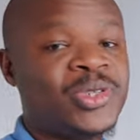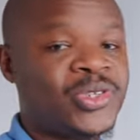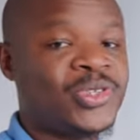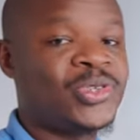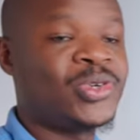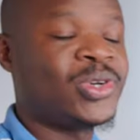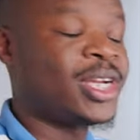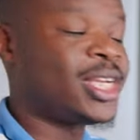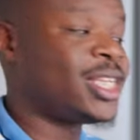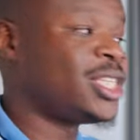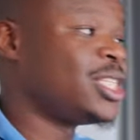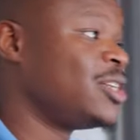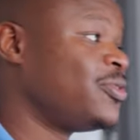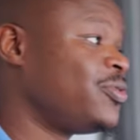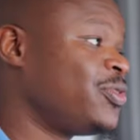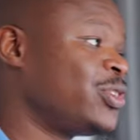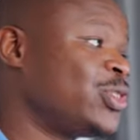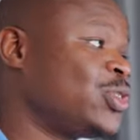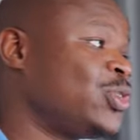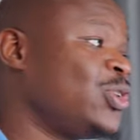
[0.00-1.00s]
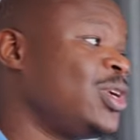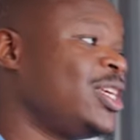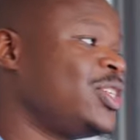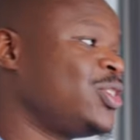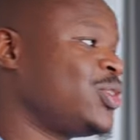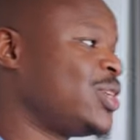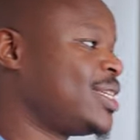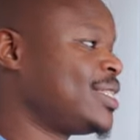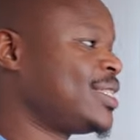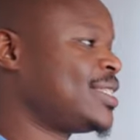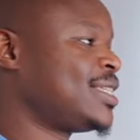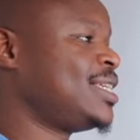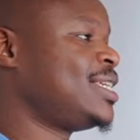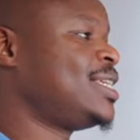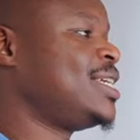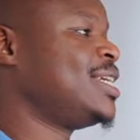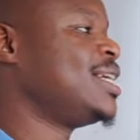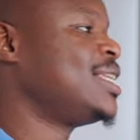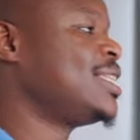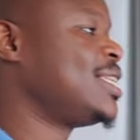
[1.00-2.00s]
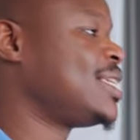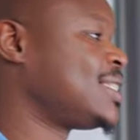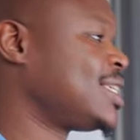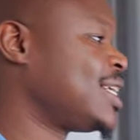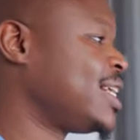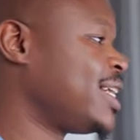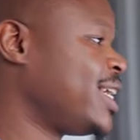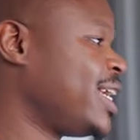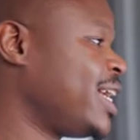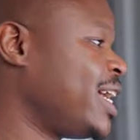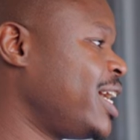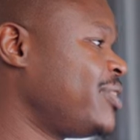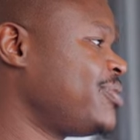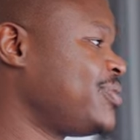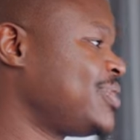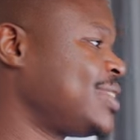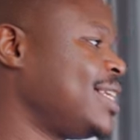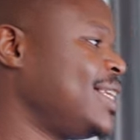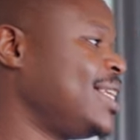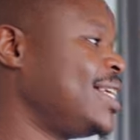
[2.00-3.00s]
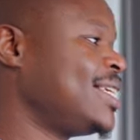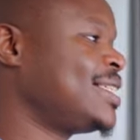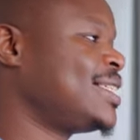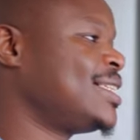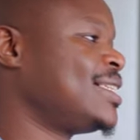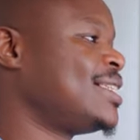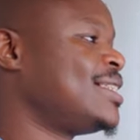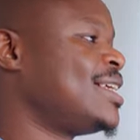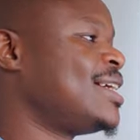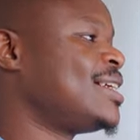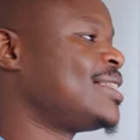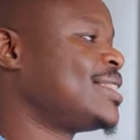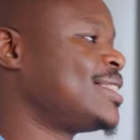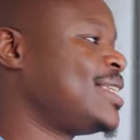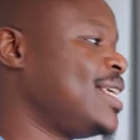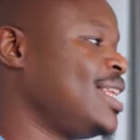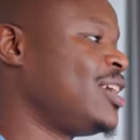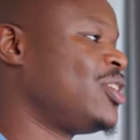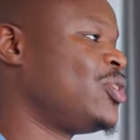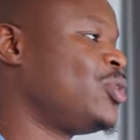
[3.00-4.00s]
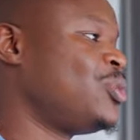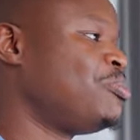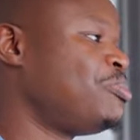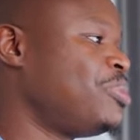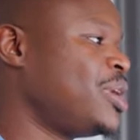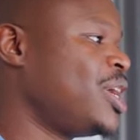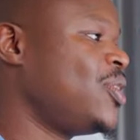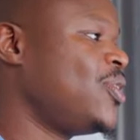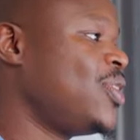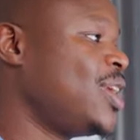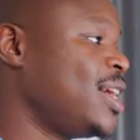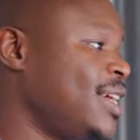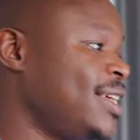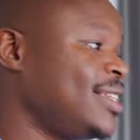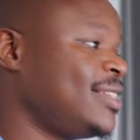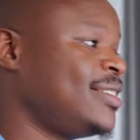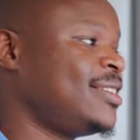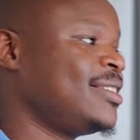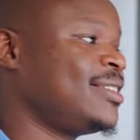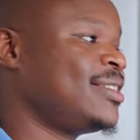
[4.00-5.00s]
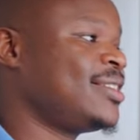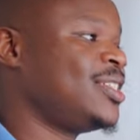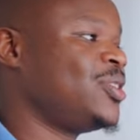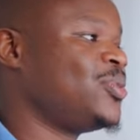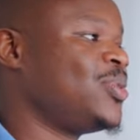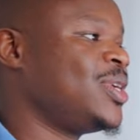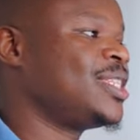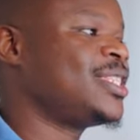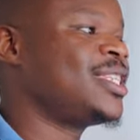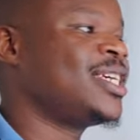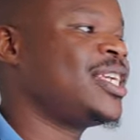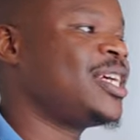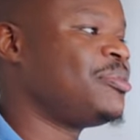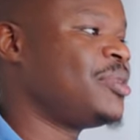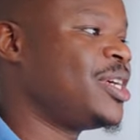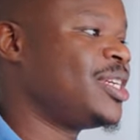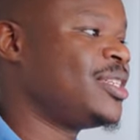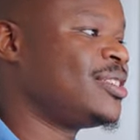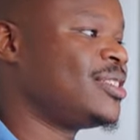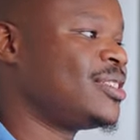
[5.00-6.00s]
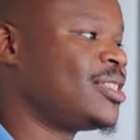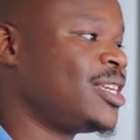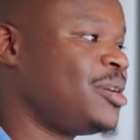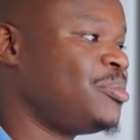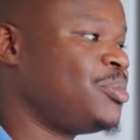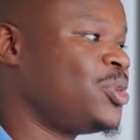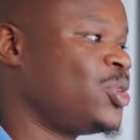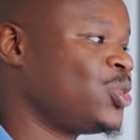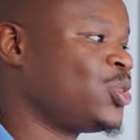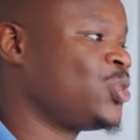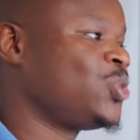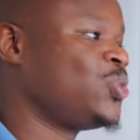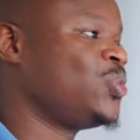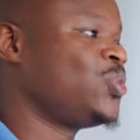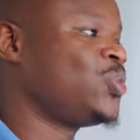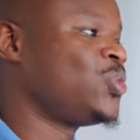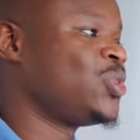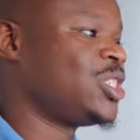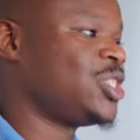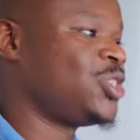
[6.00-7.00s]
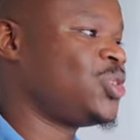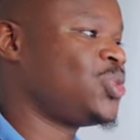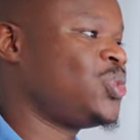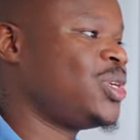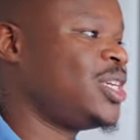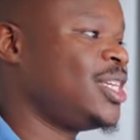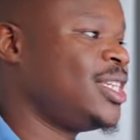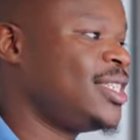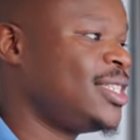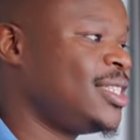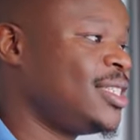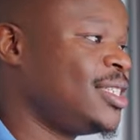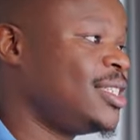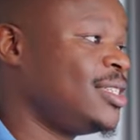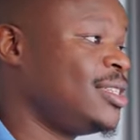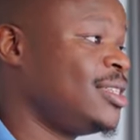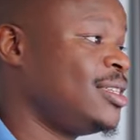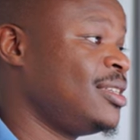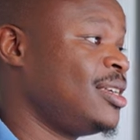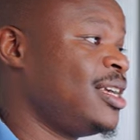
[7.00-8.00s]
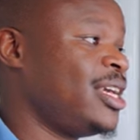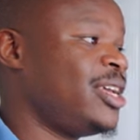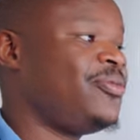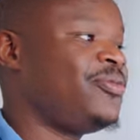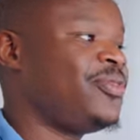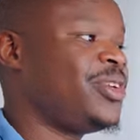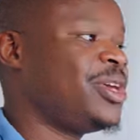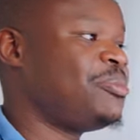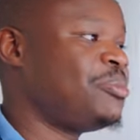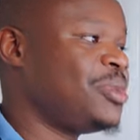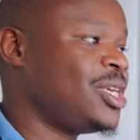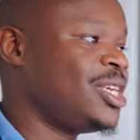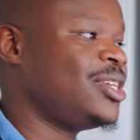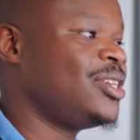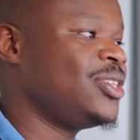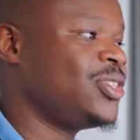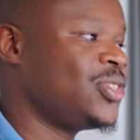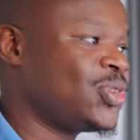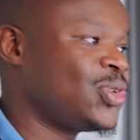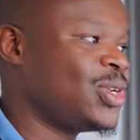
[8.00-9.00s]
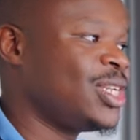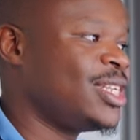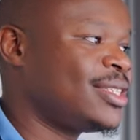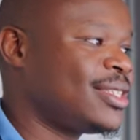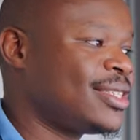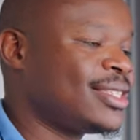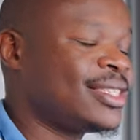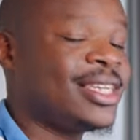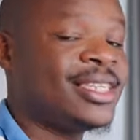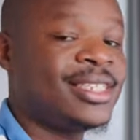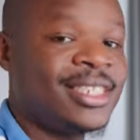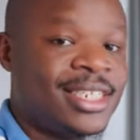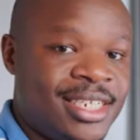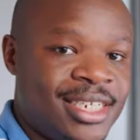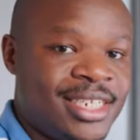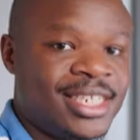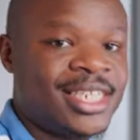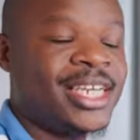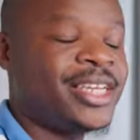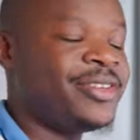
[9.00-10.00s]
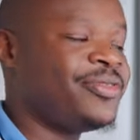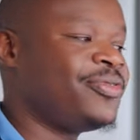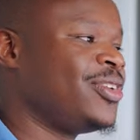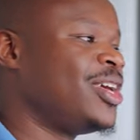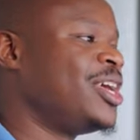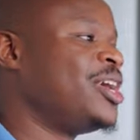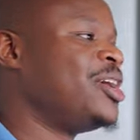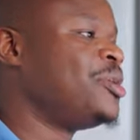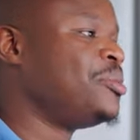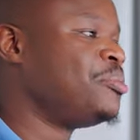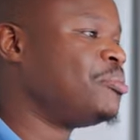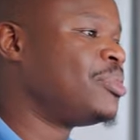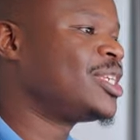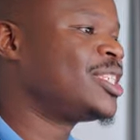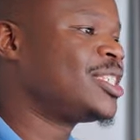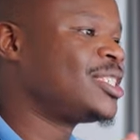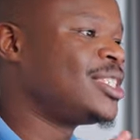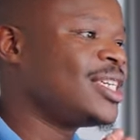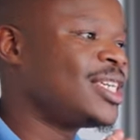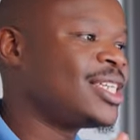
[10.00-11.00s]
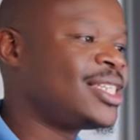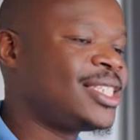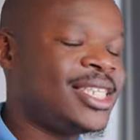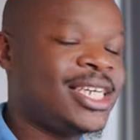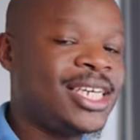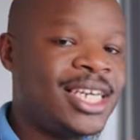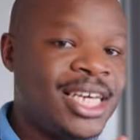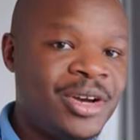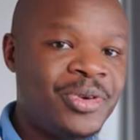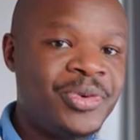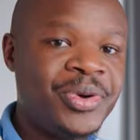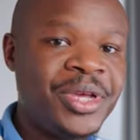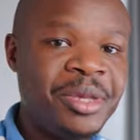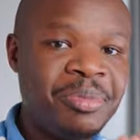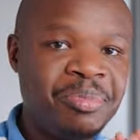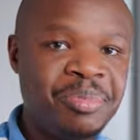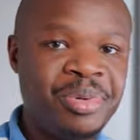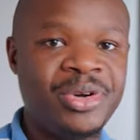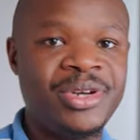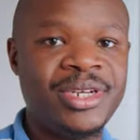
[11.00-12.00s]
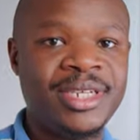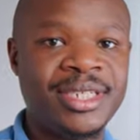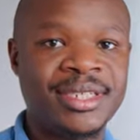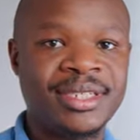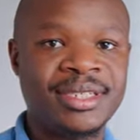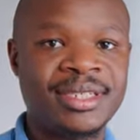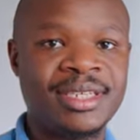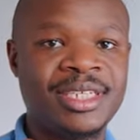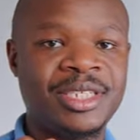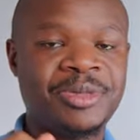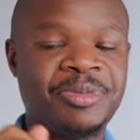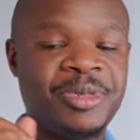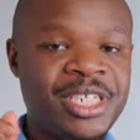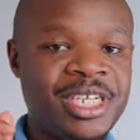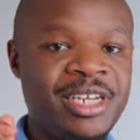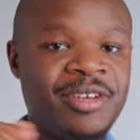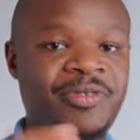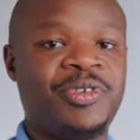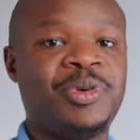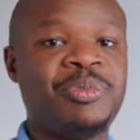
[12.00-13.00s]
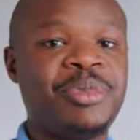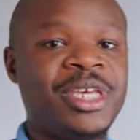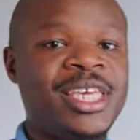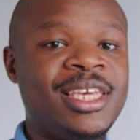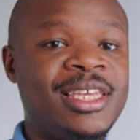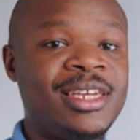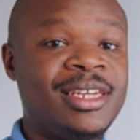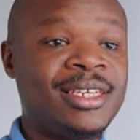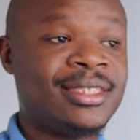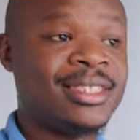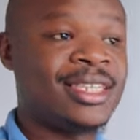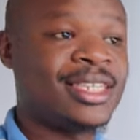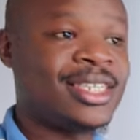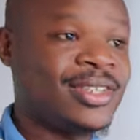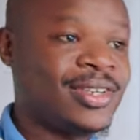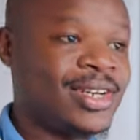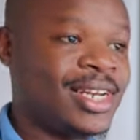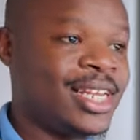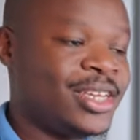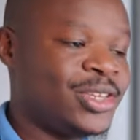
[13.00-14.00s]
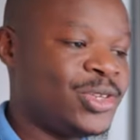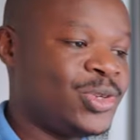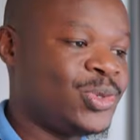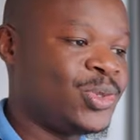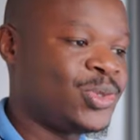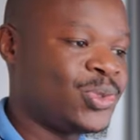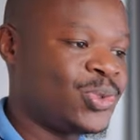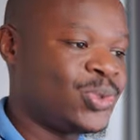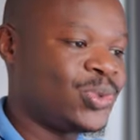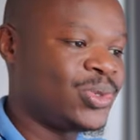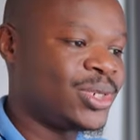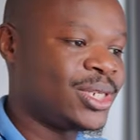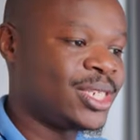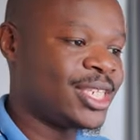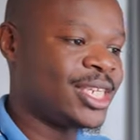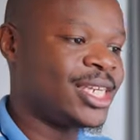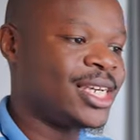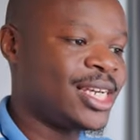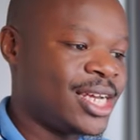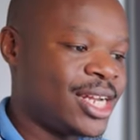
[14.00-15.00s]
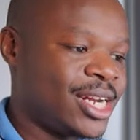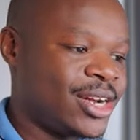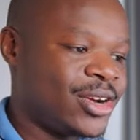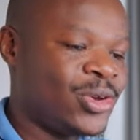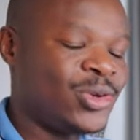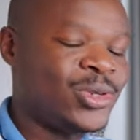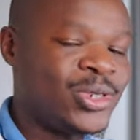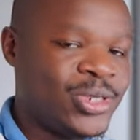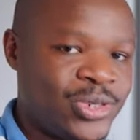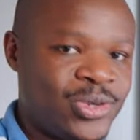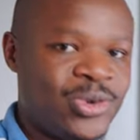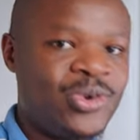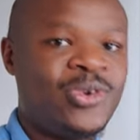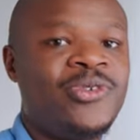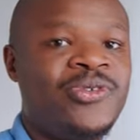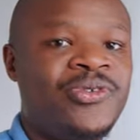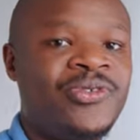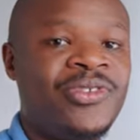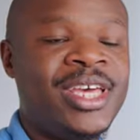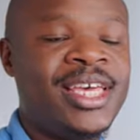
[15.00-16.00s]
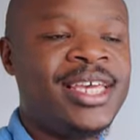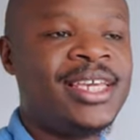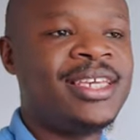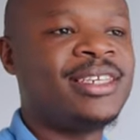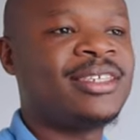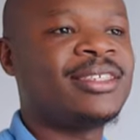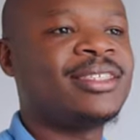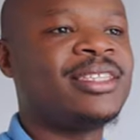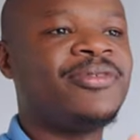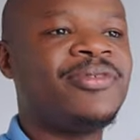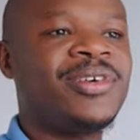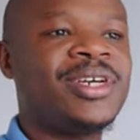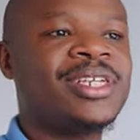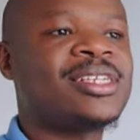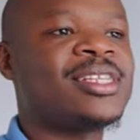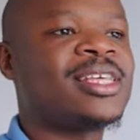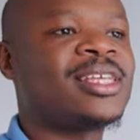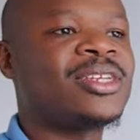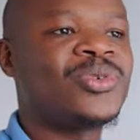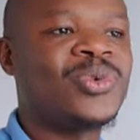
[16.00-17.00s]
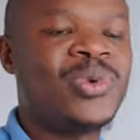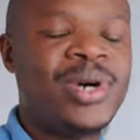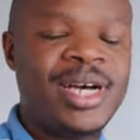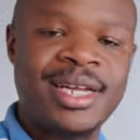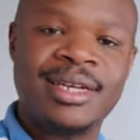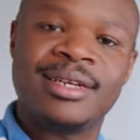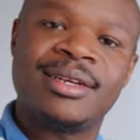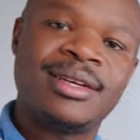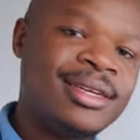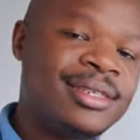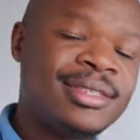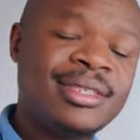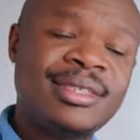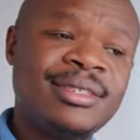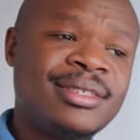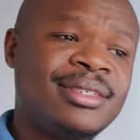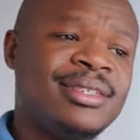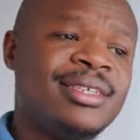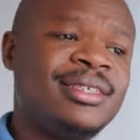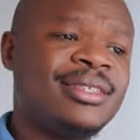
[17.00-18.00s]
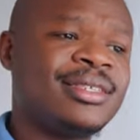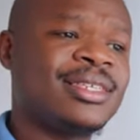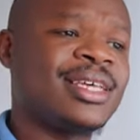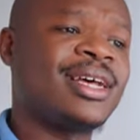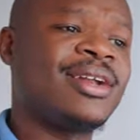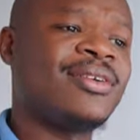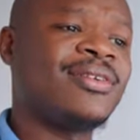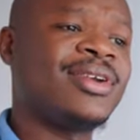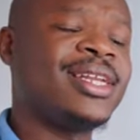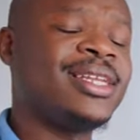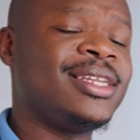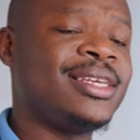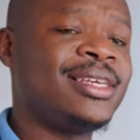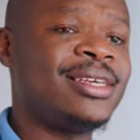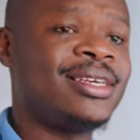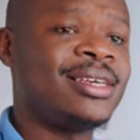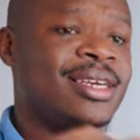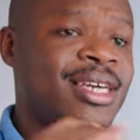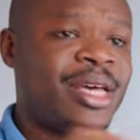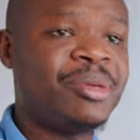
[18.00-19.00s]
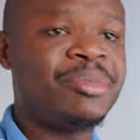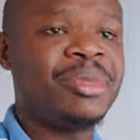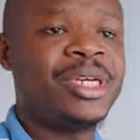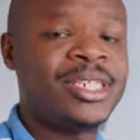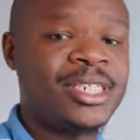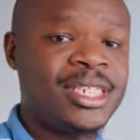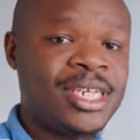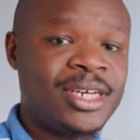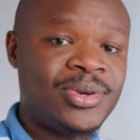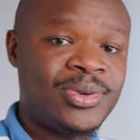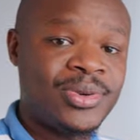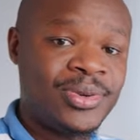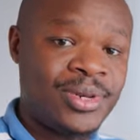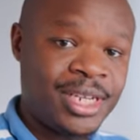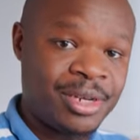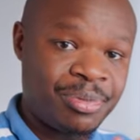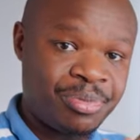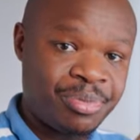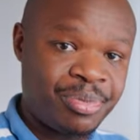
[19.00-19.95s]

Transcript: storage? For storage, you can see here that I have selected a Silicon Power A sixty one terabyte M dot two twenty-two eighty NVMe solid state drive. But the takeaway points, especially for beginners, that I'd like you to take note of is the fact that one, S S Ds are really coming down in